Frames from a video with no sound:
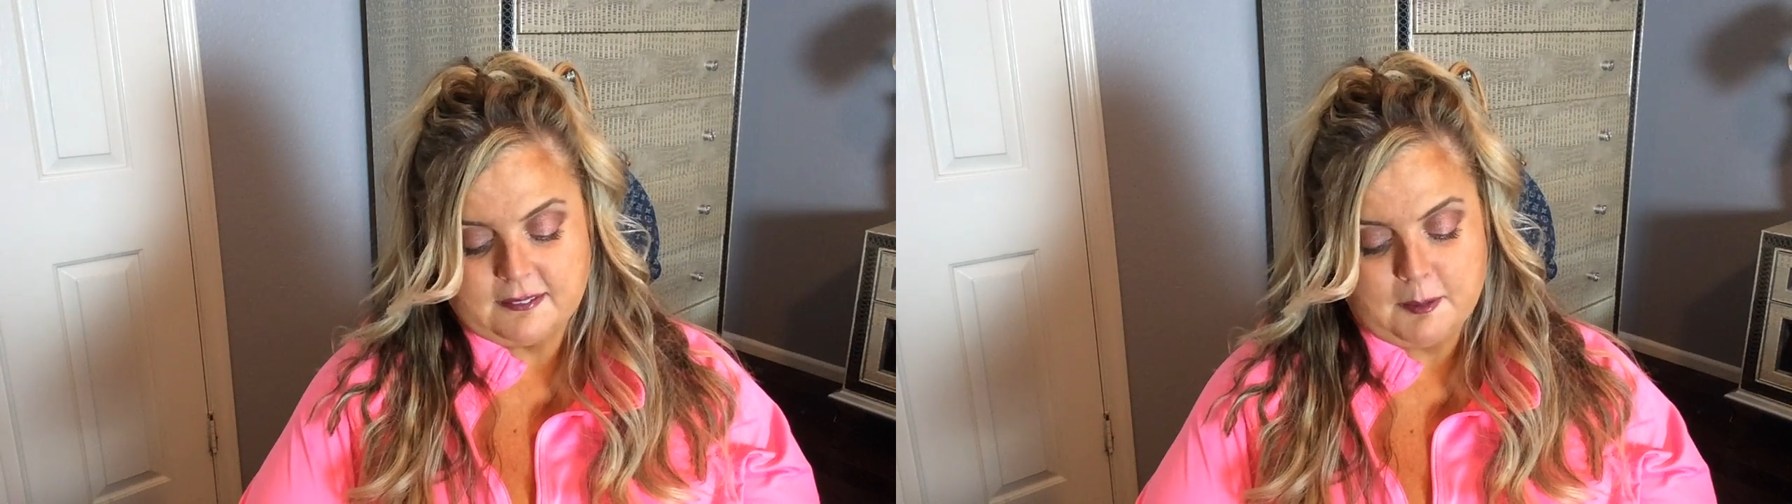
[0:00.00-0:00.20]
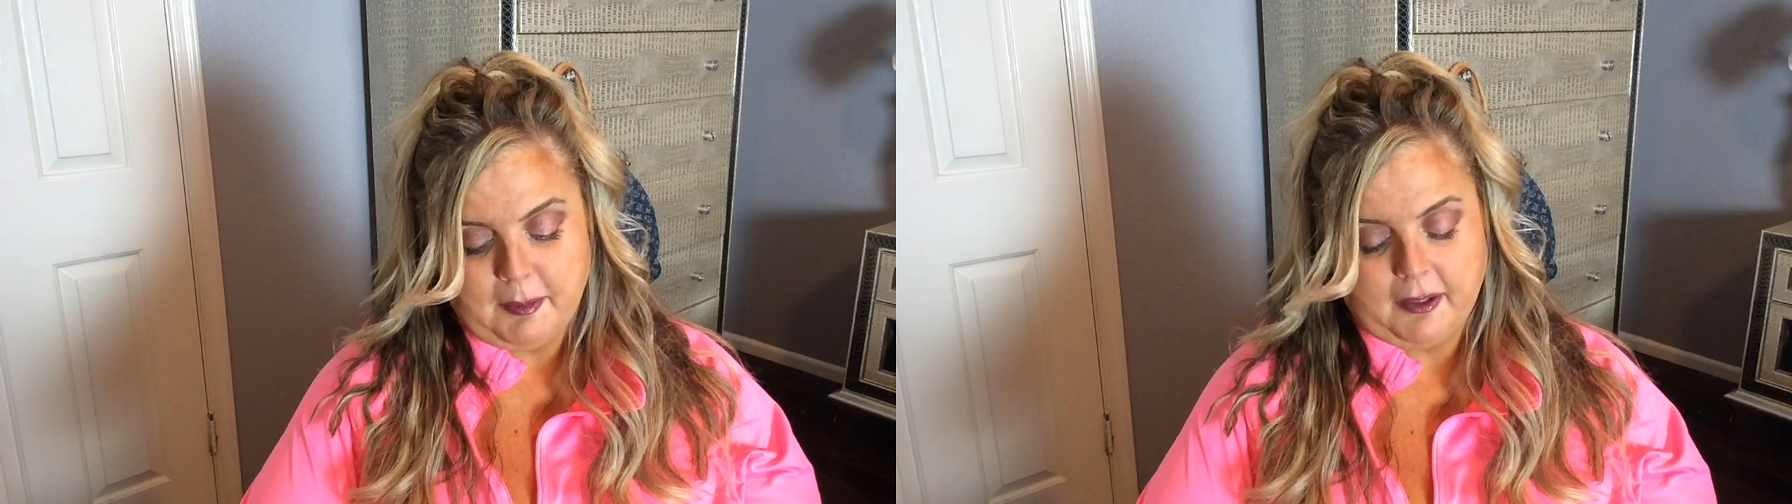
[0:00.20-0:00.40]

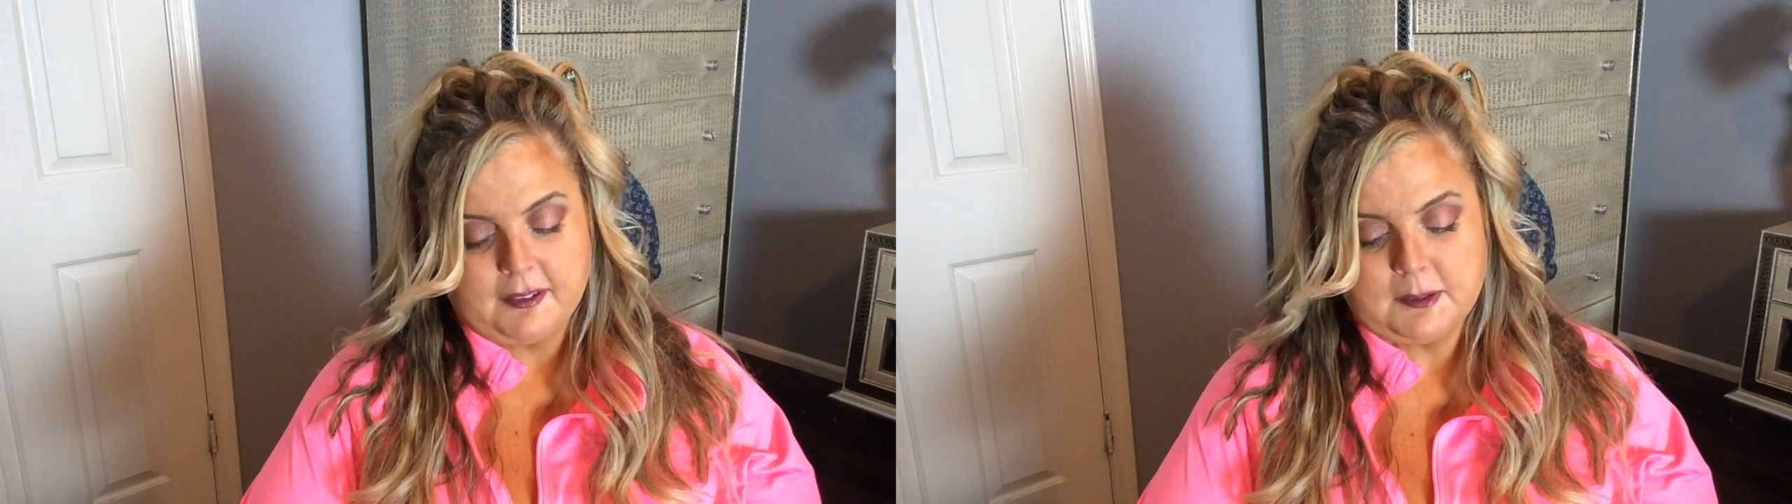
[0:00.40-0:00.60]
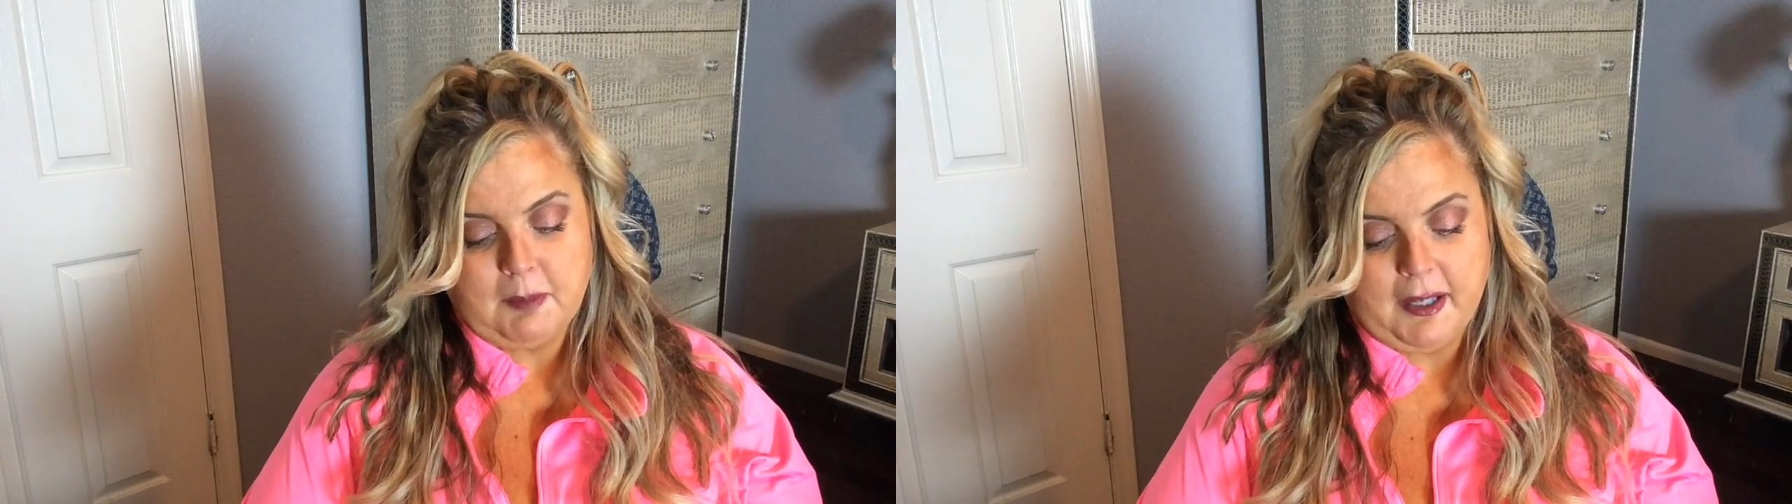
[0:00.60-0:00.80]
La
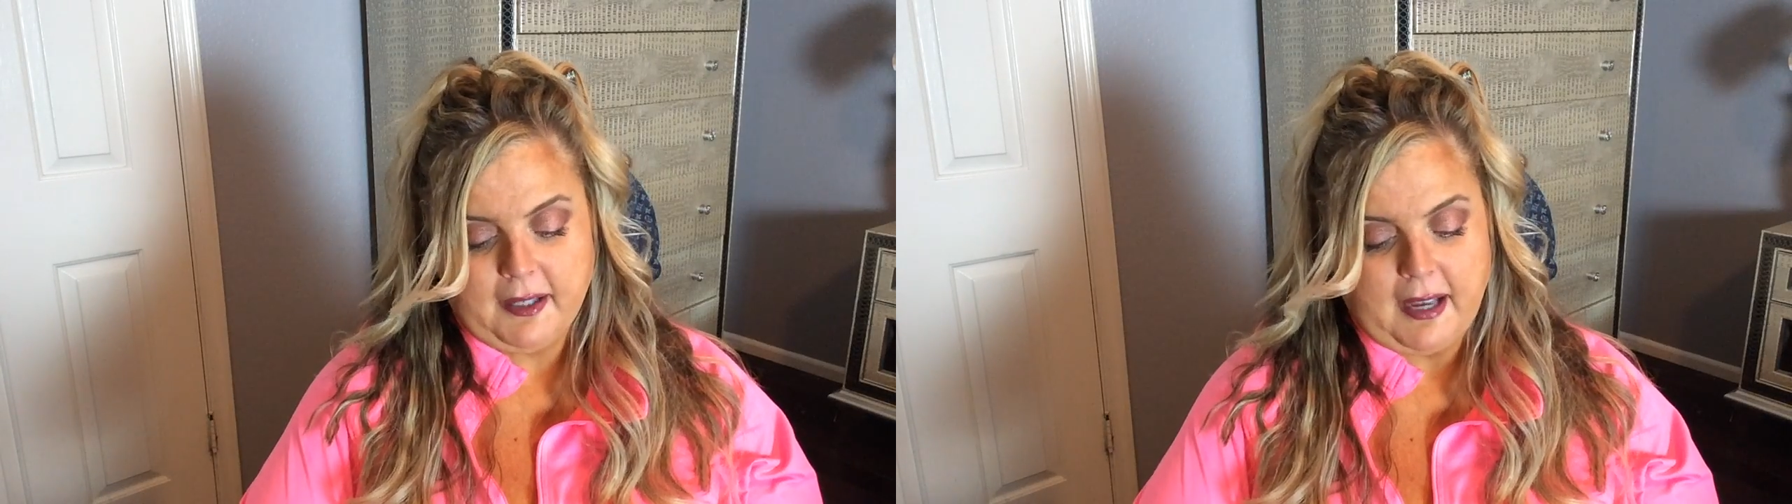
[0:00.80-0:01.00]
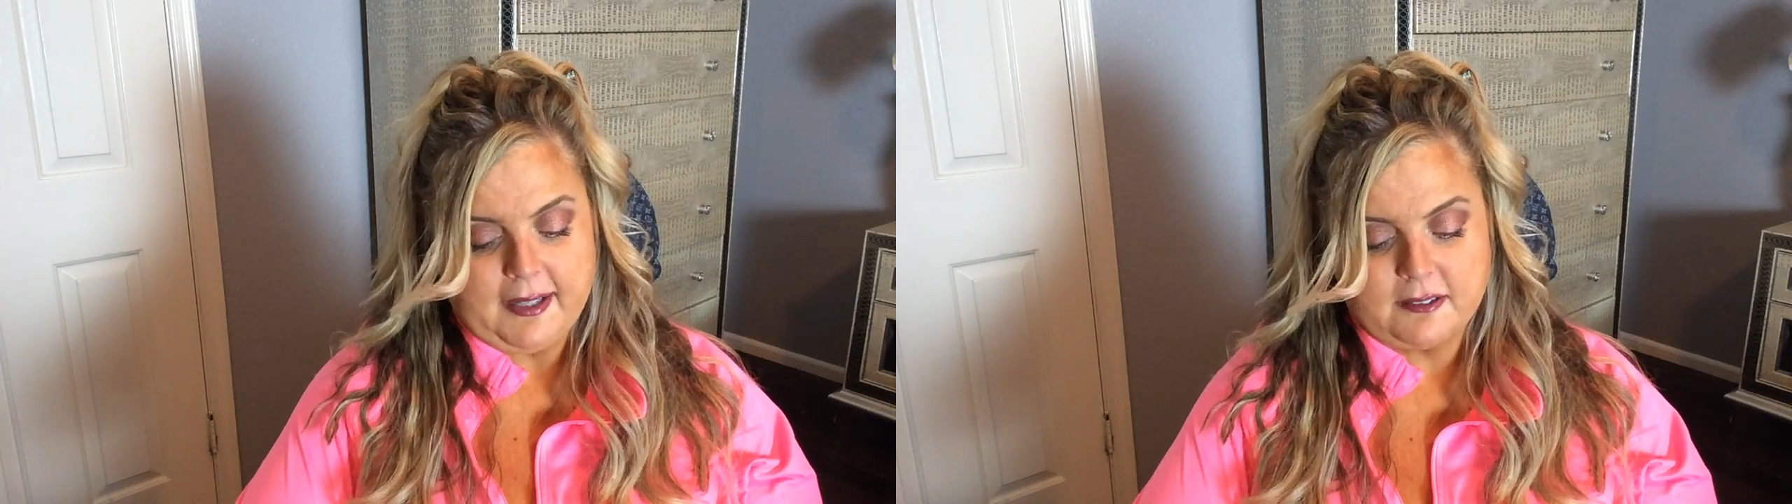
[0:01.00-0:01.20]
Mer is
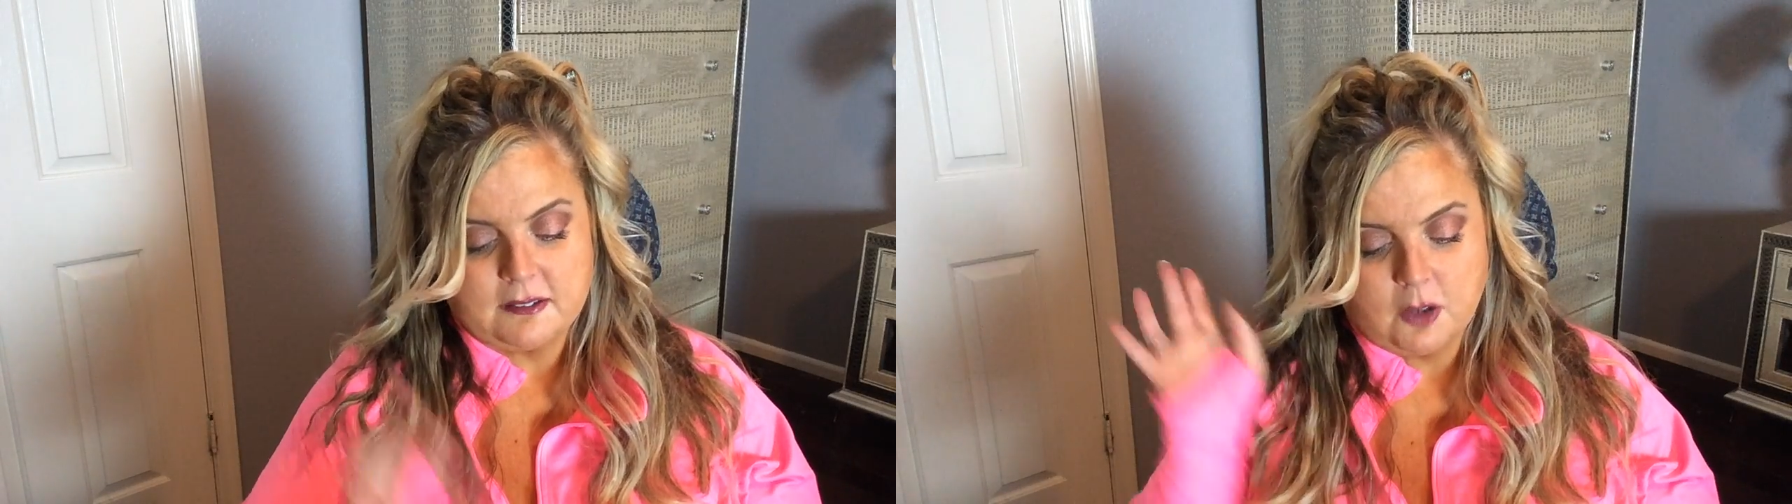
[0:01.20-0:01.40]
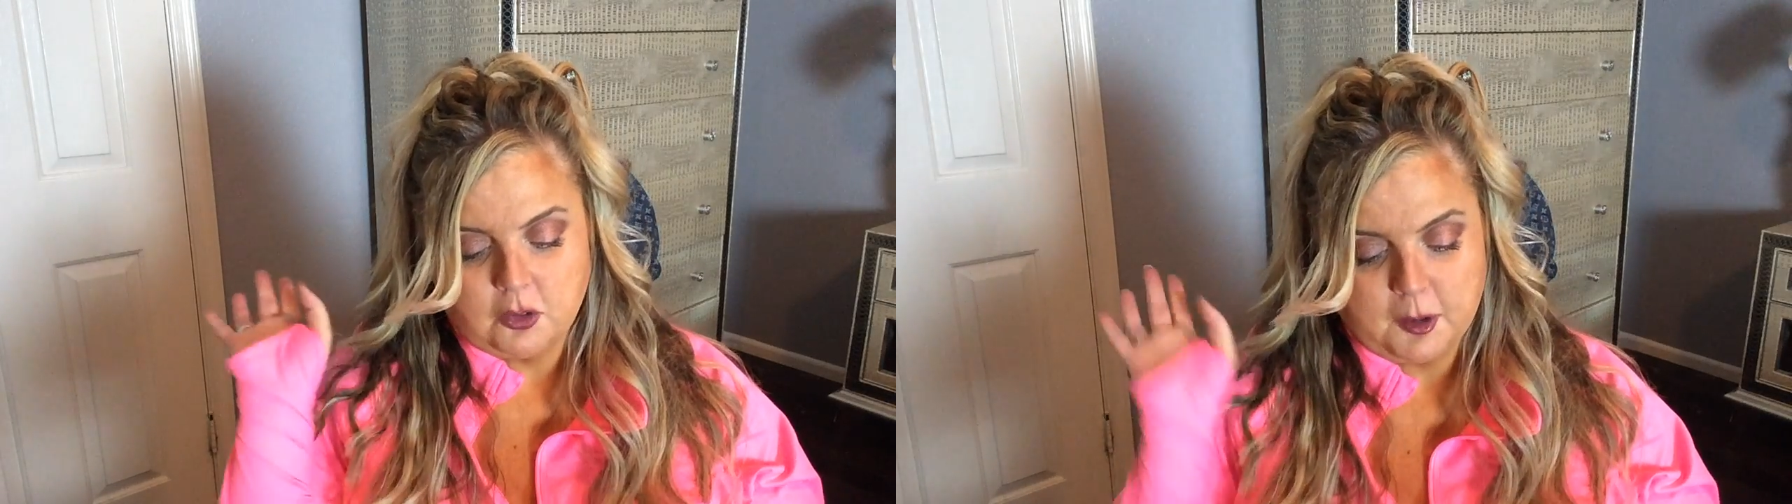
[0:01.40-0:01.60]
my, I
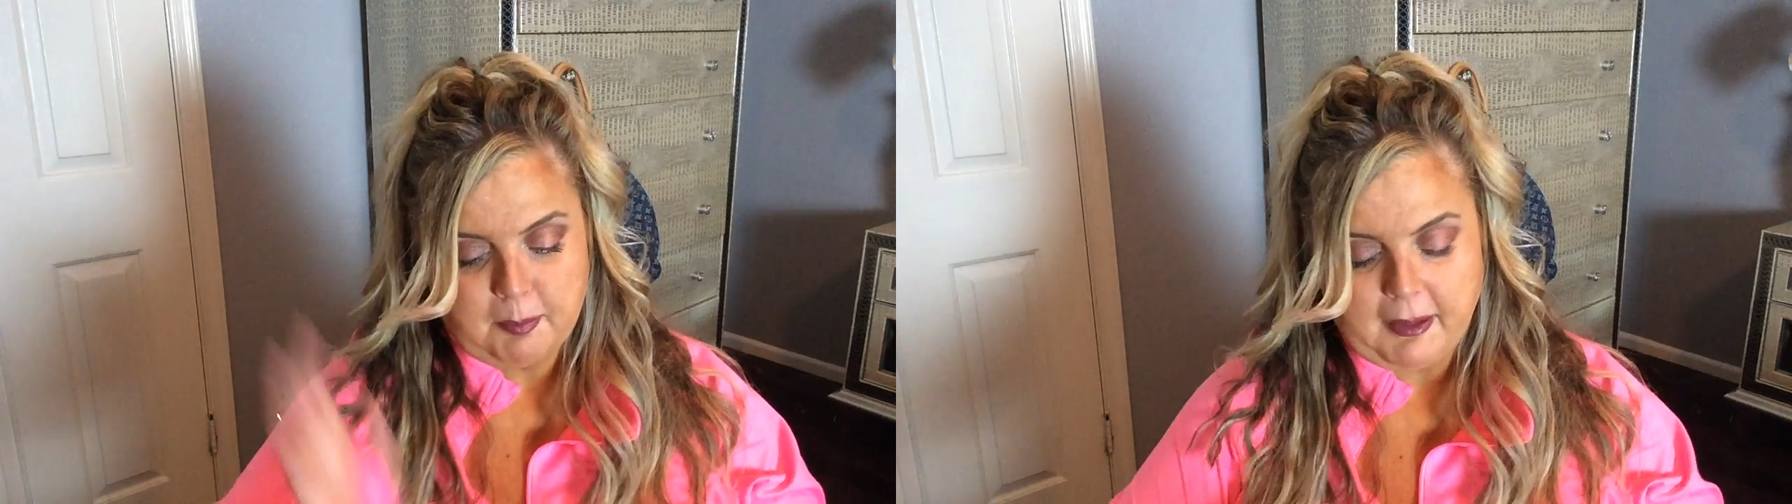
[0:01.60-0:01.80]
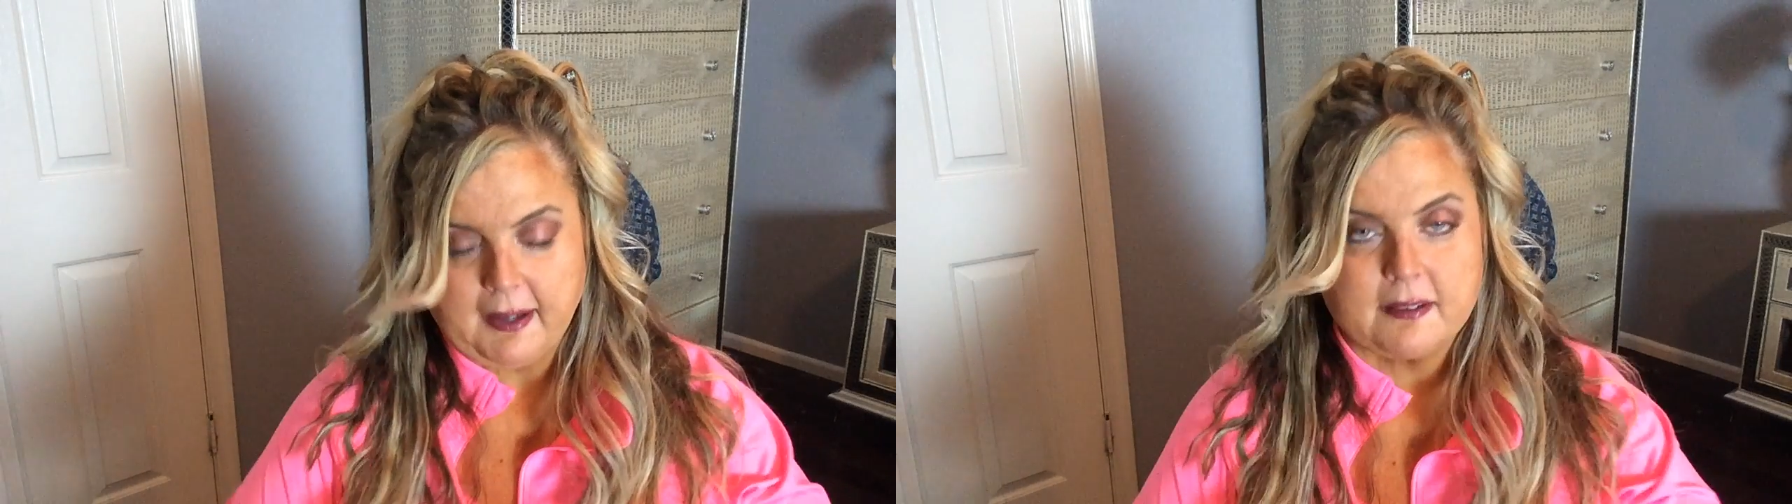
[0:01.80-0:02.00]
don't
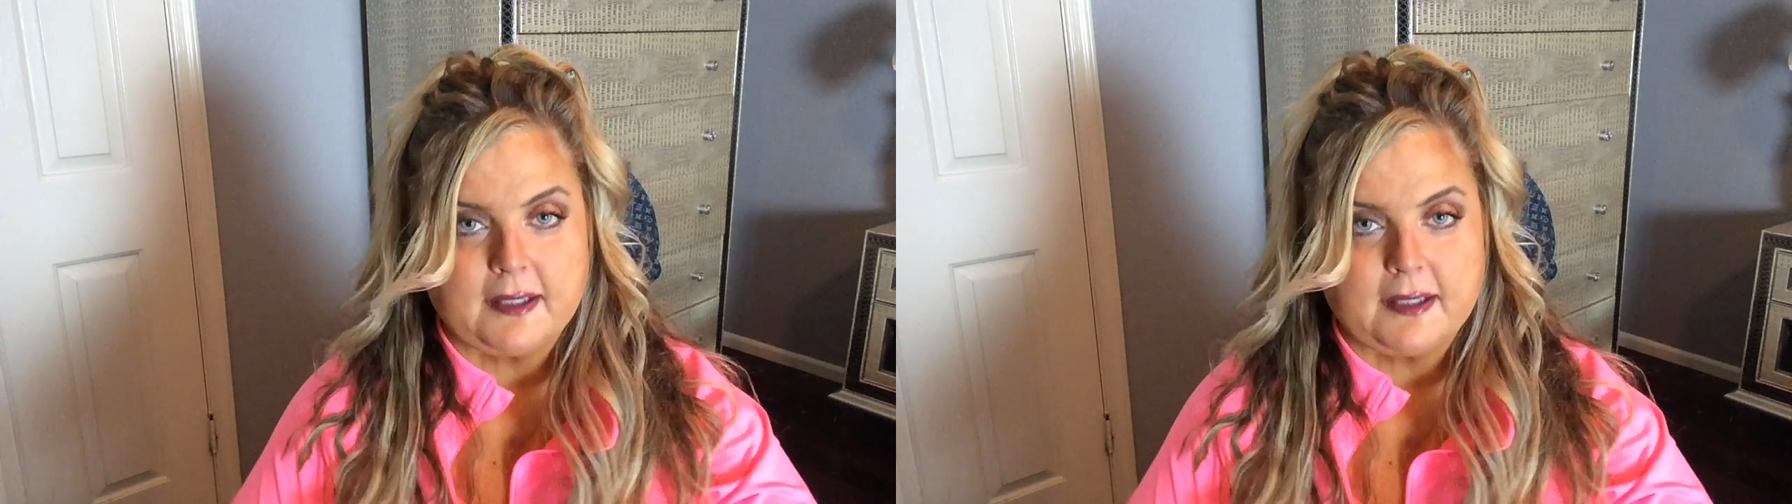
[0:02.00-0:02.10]
look back.